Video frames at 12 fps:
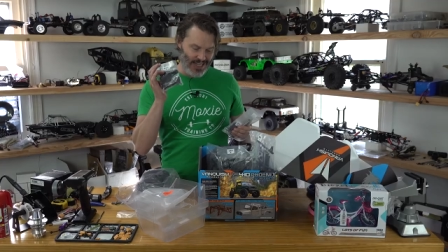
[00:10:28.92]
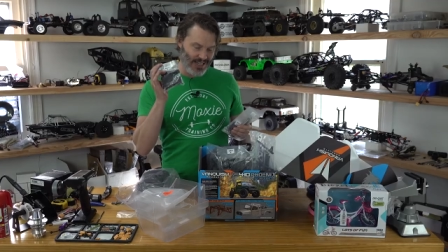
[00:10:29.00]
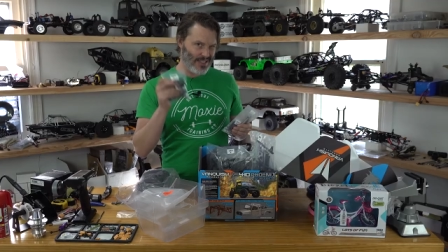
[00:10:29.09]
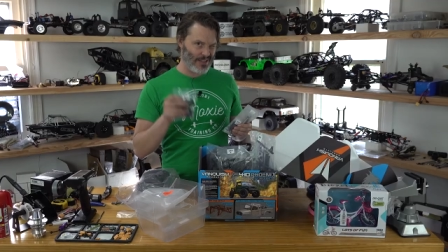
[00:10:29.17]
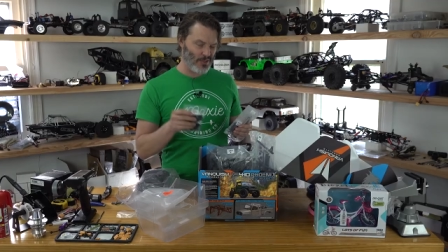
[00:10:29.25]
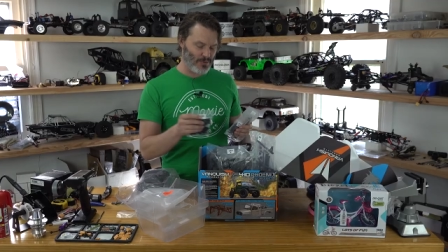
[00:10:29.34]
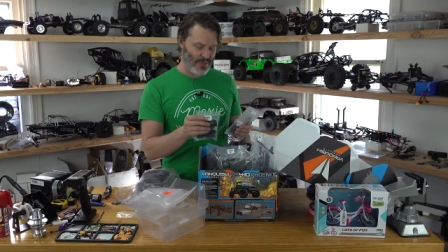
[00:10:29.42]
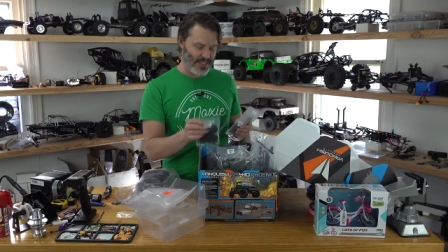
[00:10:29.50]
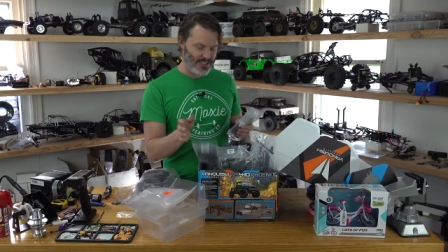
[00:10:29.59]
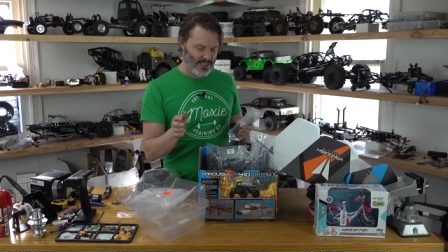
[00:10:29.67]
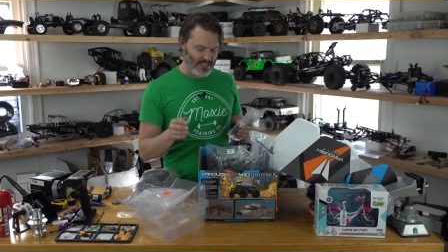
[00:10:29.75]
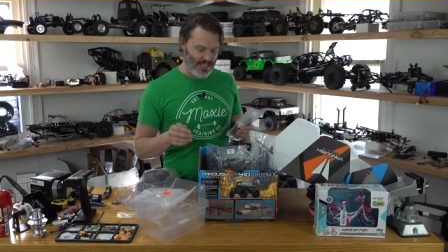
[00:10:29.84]
kind of like those
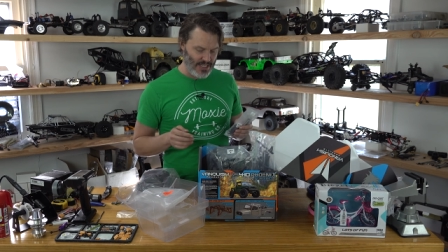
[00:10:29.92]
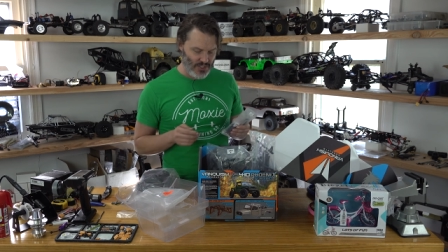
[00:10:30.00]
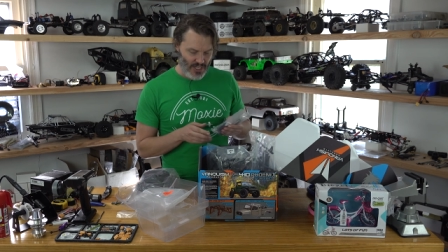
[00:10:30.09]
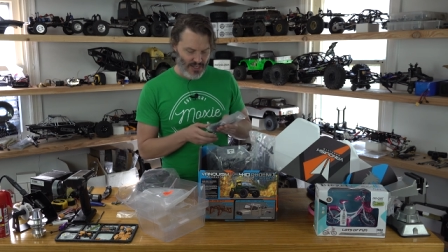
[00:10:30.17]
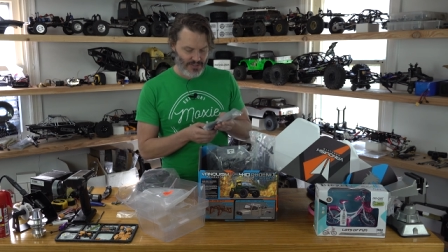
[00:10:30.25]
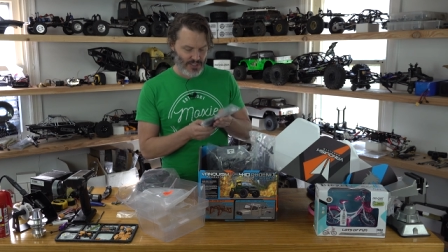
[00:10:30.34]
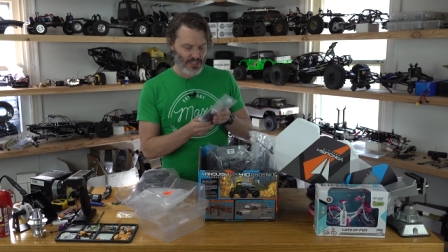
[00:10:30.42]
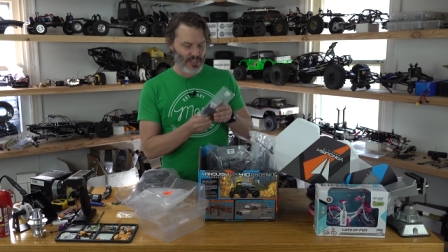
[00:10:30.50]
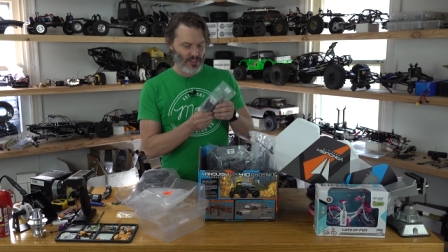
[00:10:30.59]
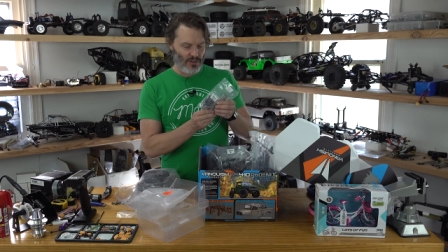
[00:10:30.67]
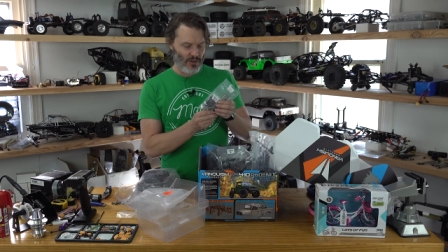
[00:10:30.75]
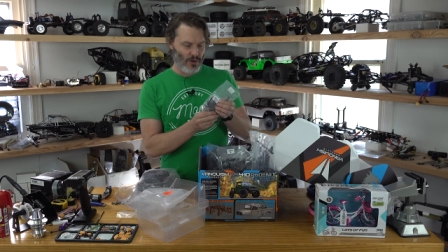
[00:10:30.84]
plastic sliding shafts.
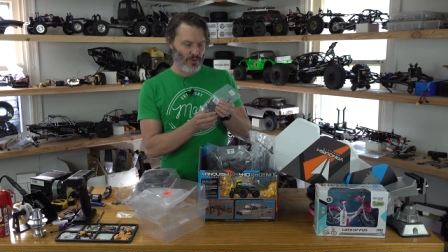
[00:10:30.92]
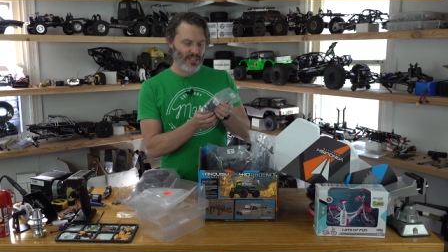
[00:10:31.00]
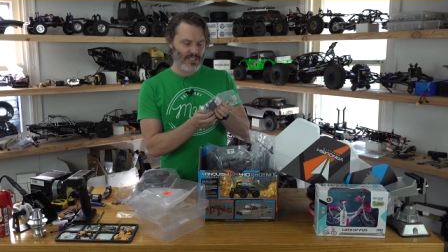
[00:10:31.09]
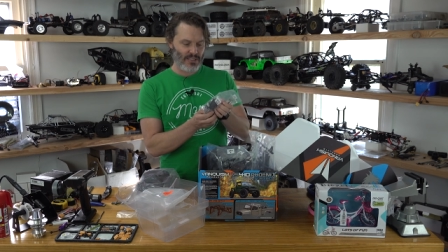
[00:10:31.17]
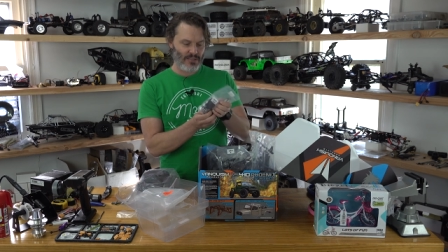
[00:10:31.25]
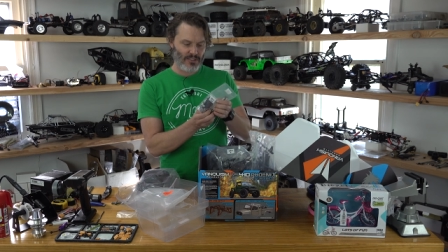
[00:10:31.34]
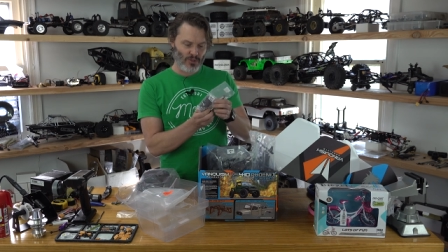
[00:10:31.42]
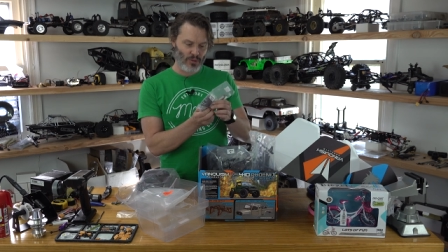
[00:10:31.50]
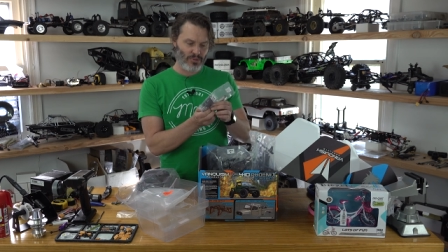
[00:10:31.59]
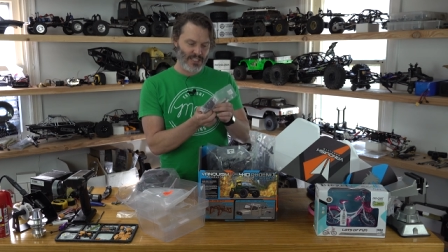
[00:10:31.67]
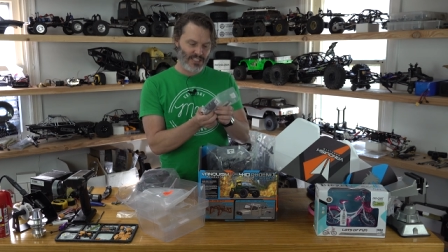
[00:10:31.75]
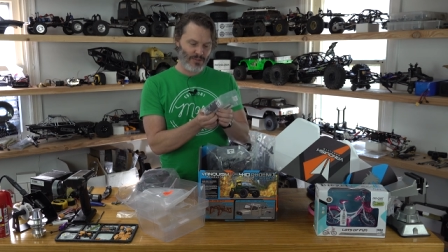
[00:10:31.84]
No reason to
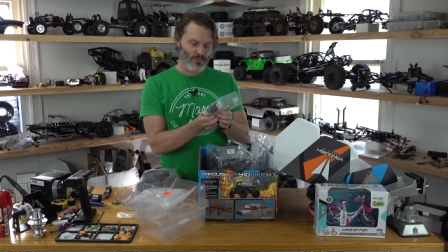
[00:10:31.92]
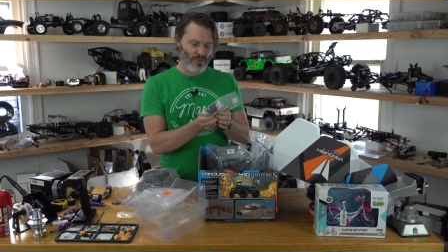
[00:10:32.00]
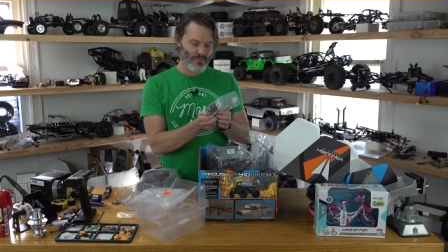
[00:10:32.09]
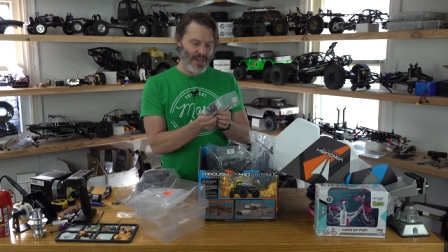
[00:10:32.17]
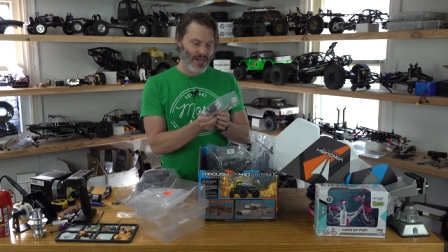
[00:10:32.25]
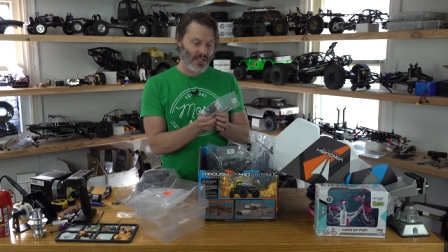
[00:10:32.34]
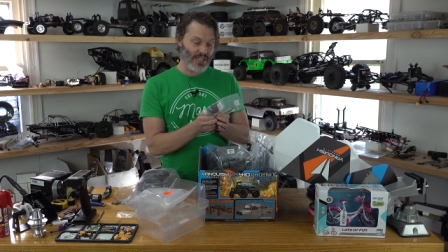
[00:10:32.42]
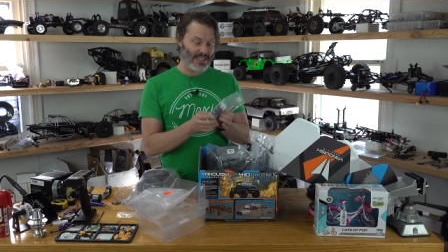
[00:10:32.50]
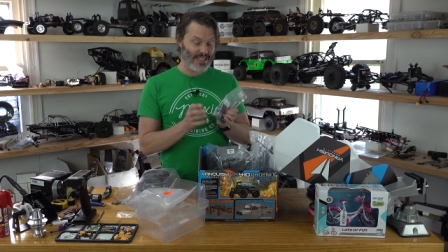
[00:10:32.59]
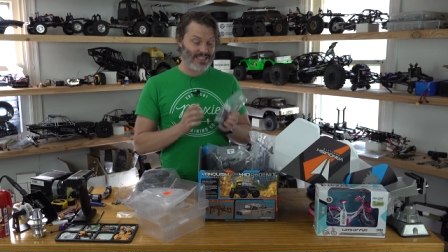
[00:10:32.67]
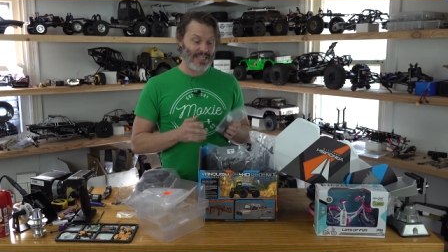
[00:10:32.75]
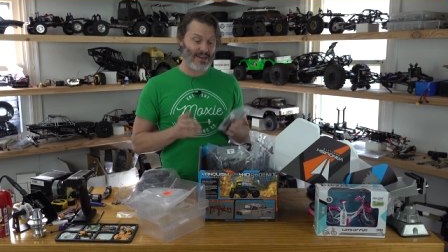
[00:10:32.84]
replace them with metal
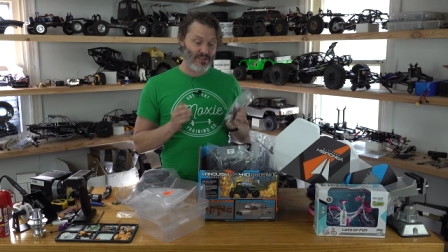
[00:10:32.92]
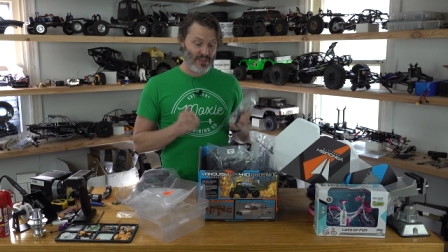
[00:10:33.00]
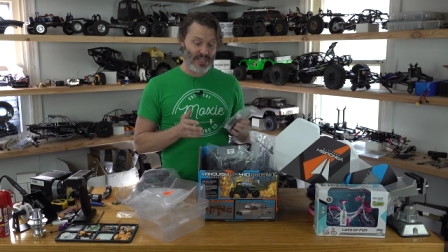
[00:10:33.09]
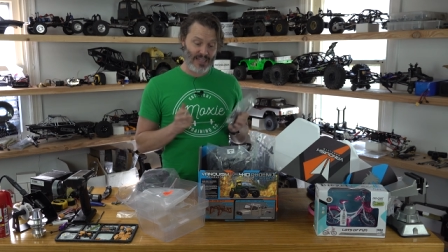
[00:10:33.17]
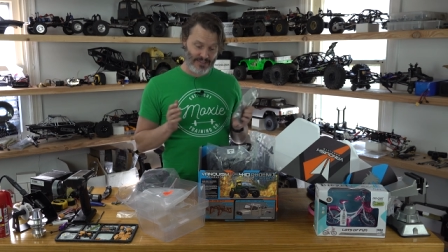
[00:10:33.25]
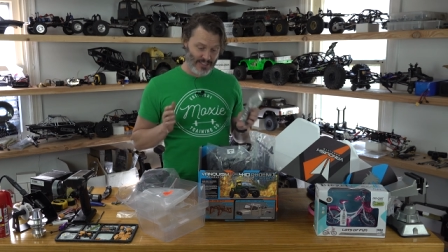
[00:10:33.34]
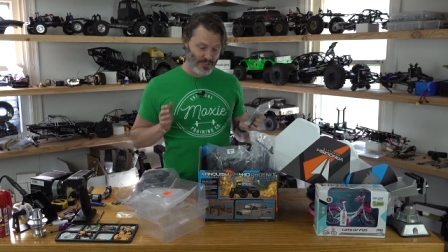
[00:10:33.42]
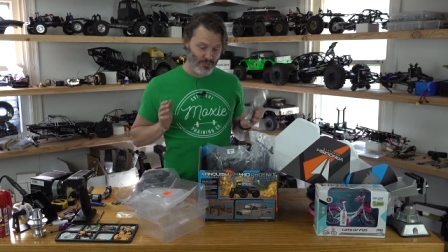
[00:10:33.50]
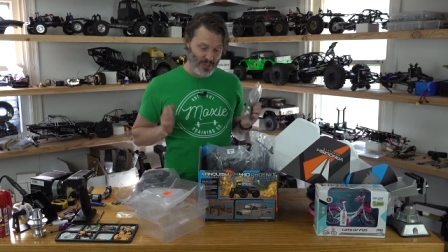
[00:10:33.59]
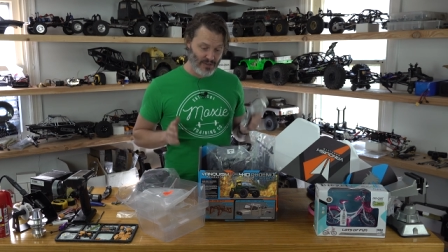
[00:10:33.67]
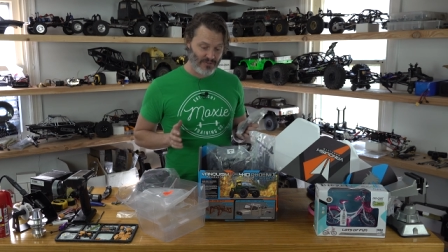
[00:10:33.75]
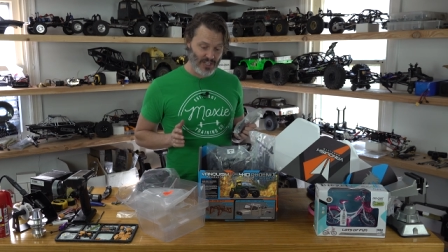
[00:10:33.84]
unless everything else is
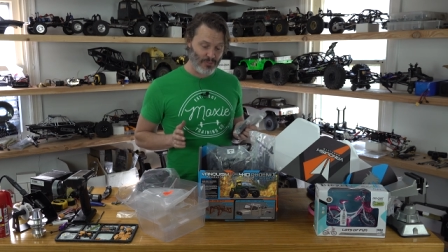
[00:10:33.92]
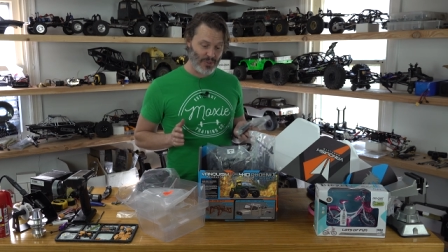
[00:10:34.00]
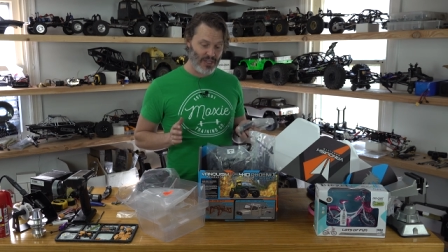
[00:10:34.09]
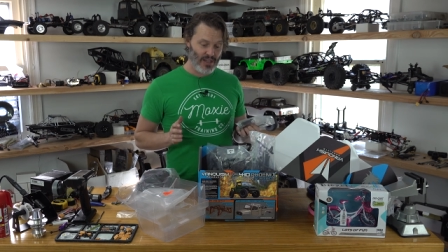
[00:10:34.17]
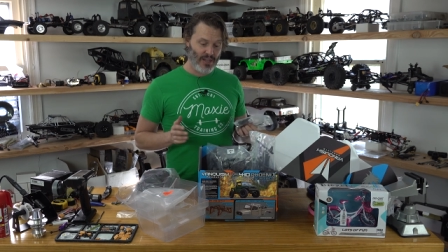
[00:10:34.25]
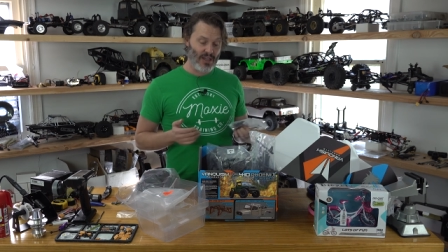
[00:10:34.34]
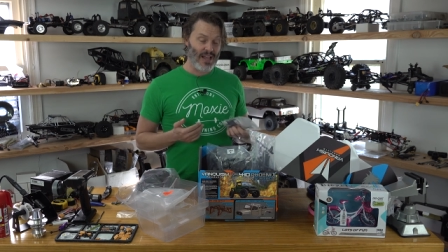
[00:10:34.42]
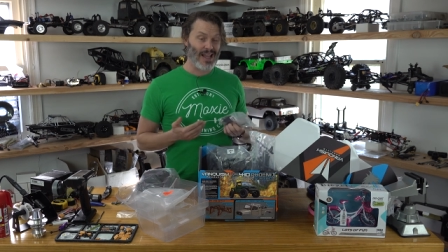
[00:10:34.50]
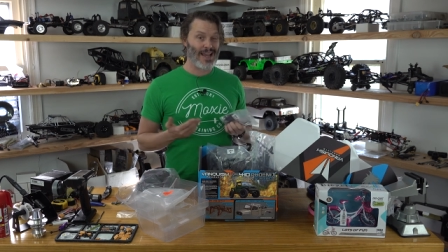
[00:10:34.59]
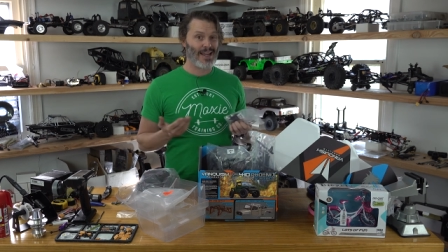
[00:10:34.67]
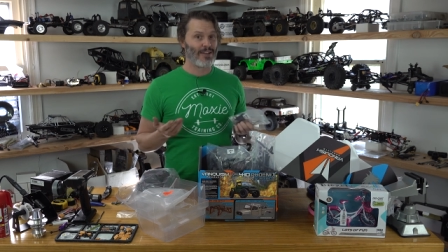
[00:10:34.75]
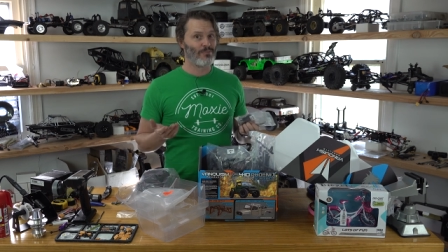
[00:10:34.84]
beefed up
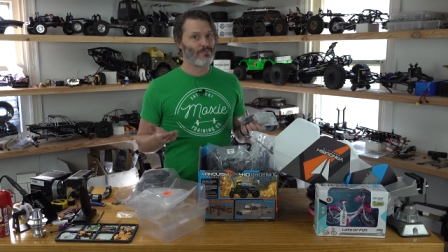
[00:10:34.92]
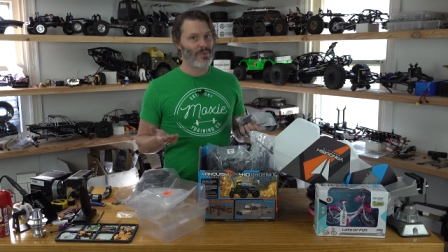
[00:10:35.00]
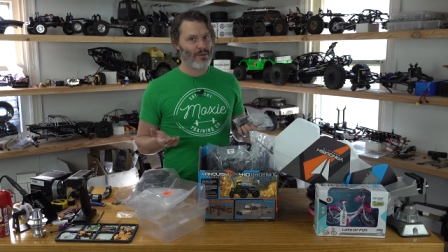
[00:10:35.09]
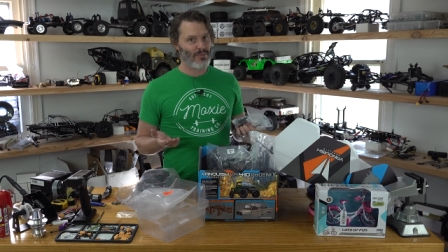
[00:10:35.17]
and